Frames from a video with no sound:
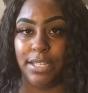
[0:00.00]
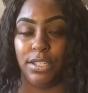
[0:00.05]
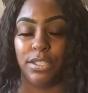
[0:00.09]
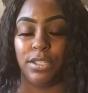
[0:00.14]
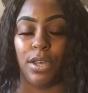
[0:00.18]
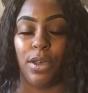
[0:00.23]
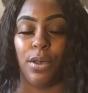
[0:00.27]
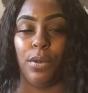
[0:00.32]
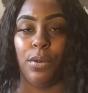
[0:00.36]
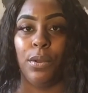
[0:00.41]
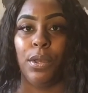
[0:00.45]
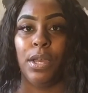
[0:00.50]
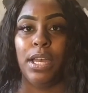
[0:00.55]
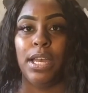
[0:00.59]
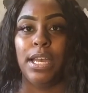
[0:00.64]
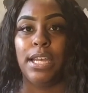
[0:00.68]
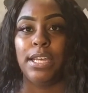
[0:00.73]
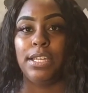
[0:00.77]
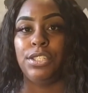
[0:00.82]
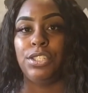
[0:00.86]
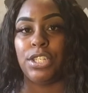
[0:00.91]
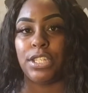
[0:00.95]
So
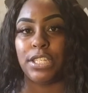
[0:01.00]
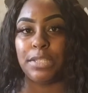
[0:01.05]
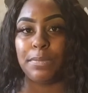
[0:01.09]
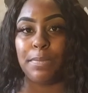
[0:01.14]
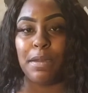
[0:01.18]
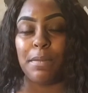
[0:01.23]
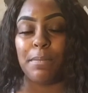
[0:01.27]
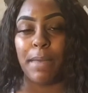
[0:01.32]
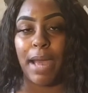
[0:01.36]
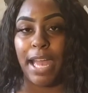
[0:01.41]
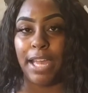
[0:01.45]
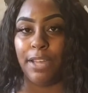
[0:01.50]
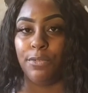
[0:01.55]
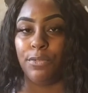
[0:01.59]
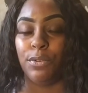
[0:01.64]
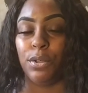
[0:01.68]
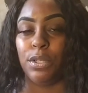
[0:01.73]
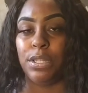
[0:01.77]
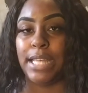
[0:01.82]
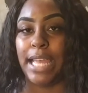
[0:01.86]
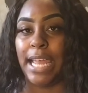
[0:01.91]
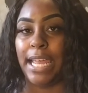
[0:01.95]
just be
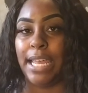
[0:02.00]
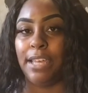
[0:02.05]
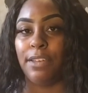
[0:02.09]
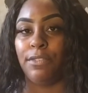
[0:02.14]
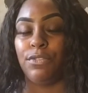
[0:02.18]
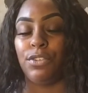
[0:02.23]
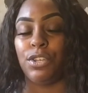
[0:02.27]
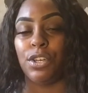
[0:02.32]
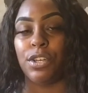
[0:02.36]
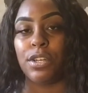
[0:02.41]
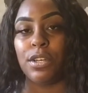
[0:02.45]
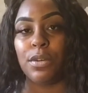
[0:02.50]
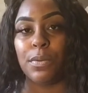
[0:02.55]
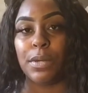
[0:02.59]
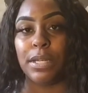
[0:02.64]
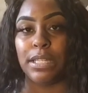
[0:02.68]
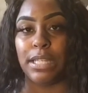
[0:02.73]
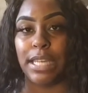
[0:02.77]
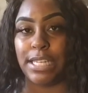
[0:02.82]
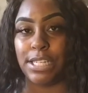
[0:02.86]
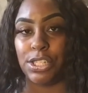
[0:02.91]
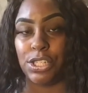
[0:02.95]
mindful that if you're in a
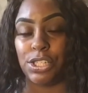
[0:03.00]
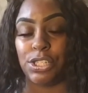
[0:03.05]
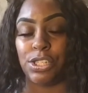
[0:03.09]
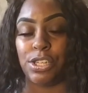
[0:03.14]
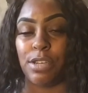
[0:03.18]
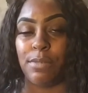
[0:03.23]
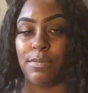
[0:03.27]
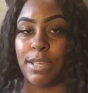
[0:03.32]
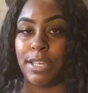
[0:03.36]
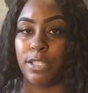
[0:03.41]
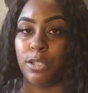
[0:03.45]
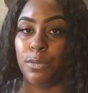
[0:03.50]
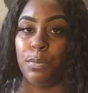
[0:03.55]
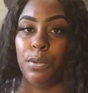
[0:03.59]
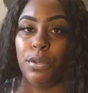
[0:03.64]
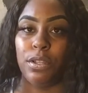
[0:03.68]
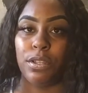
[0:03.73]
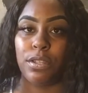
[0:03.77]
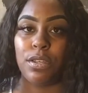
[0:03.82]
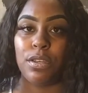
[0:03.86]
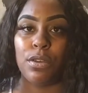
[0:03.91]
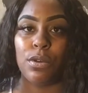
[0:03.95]
relationship that's
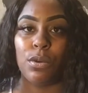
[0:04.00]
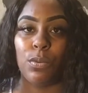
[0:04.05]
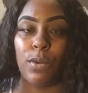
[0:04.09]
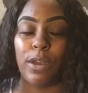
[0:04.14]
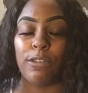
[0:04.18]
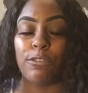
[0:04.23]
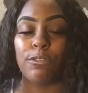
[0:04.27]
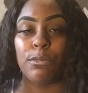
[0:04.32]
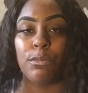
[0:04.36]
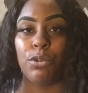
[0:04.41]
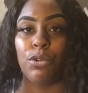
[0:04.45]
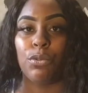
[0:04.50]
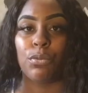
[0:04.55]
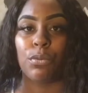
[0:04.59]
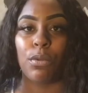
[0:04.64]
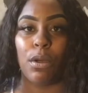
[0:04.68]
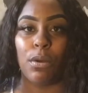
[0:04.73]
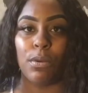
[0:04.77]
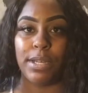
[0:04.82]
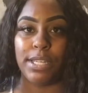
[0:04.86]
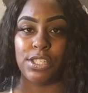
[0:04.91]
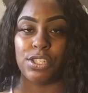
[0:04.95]
pulling you away from
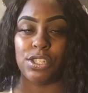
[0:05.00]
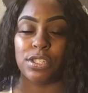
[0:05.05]
growing,